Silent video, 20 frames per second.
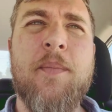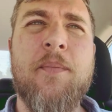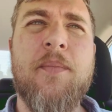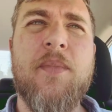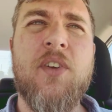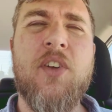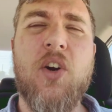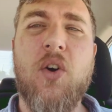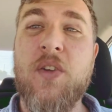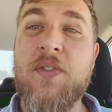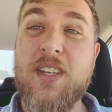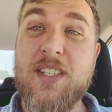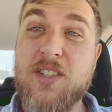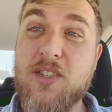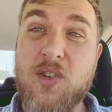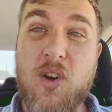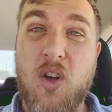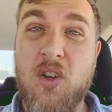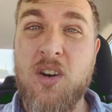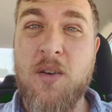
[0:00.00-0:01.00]
you know, and this
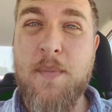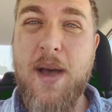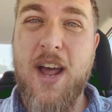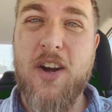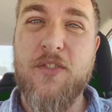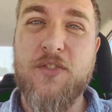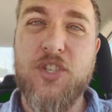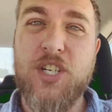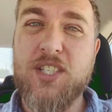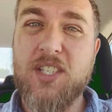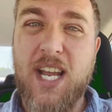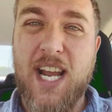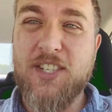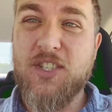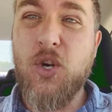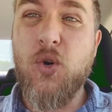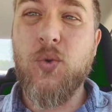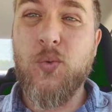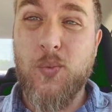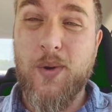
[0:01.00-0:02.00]
is all in a matter of just like
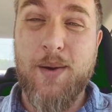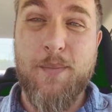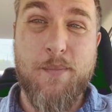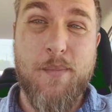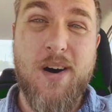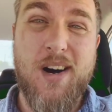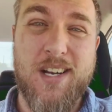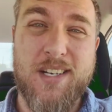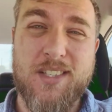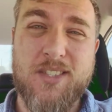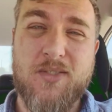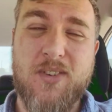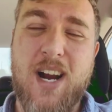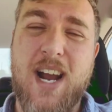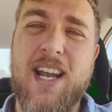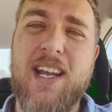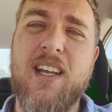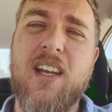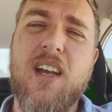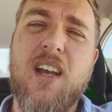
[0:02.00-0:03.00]
2-3 months.
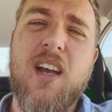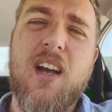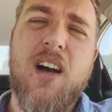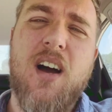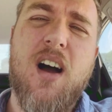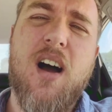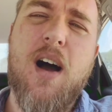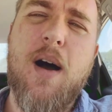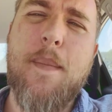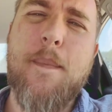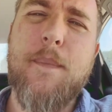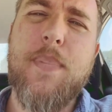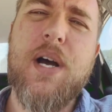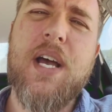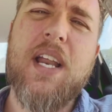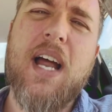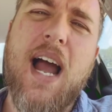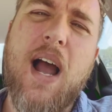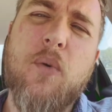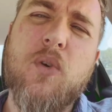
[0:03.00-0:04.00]
Right.
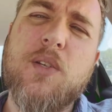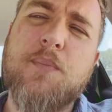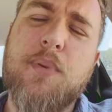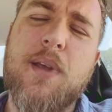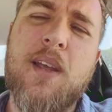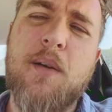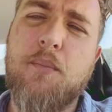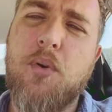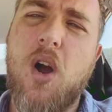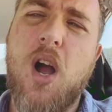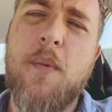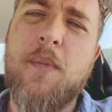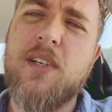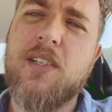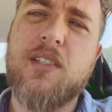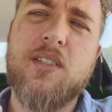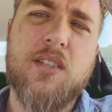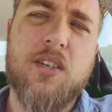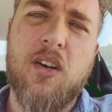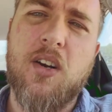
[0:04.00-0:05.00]
But I was being
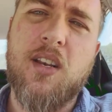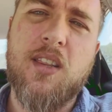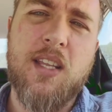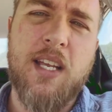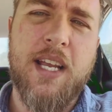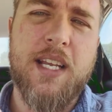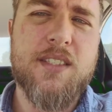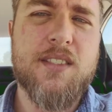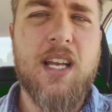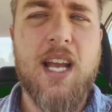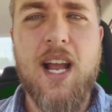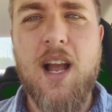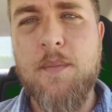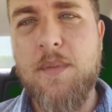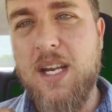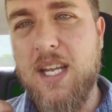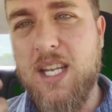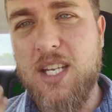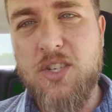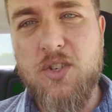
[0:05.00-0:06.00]
promised certain things like, I'm
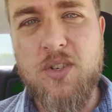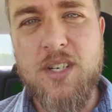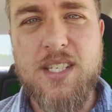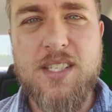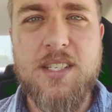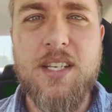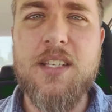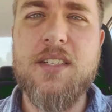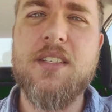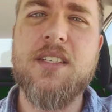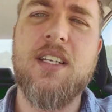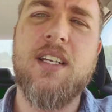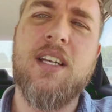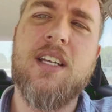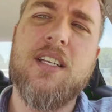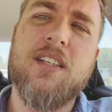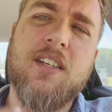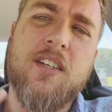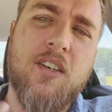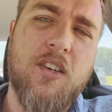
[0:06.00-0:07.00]
going to get you an
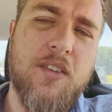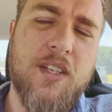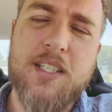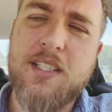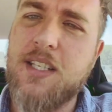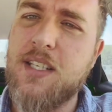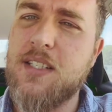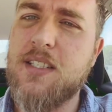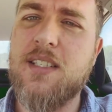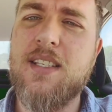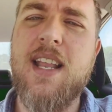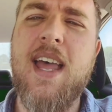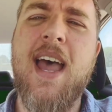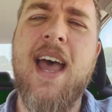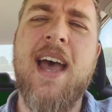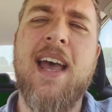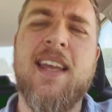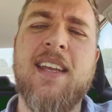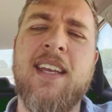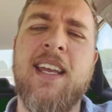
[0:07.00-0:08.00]
assistant, you know, this and
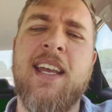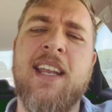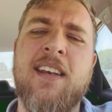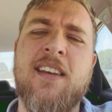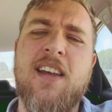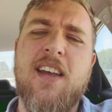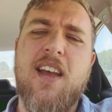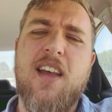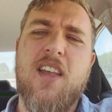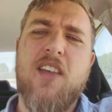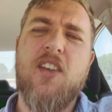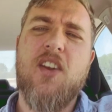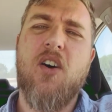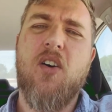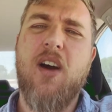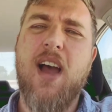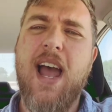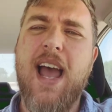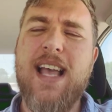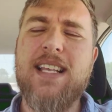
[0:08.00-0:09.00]
that. And, you
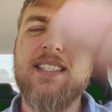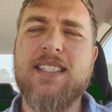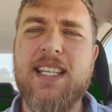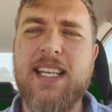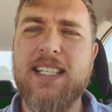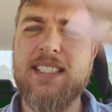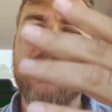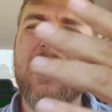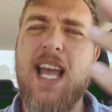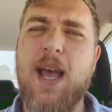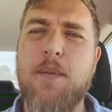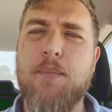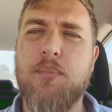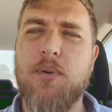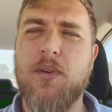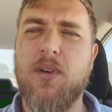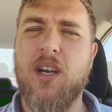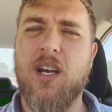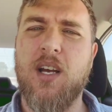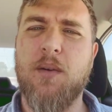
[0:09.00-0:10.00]
know, as things kept
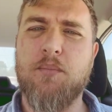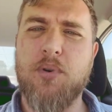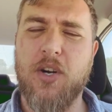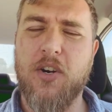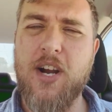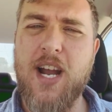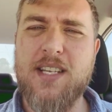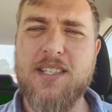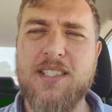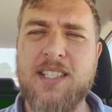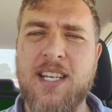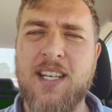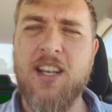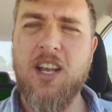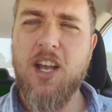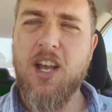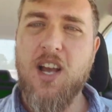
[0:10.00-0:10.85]
progressing,